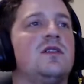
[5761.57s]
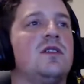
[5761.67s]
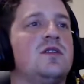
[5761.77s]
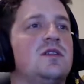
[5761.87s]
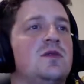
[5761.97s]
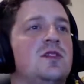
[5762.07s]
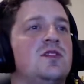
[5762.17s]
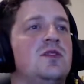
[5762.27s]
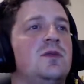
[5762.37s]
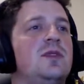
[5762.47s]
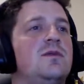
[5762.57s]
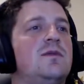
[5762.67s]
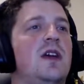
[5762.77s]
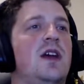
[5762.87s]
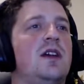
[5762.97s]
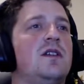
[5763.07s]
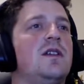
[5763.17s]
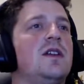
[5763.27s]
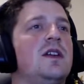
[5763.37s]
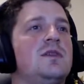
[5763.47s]
Tells us we're stupid. Nah,
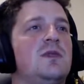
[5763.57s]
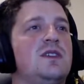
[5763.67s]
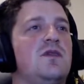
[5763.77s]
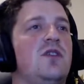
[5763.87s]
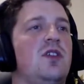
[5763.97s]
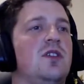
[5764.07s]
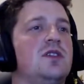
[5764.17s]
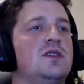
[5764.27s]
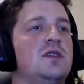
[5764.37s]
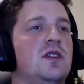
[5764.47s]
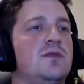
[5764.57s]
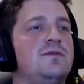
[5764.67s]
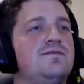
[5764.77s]
he's busy vlogging, so.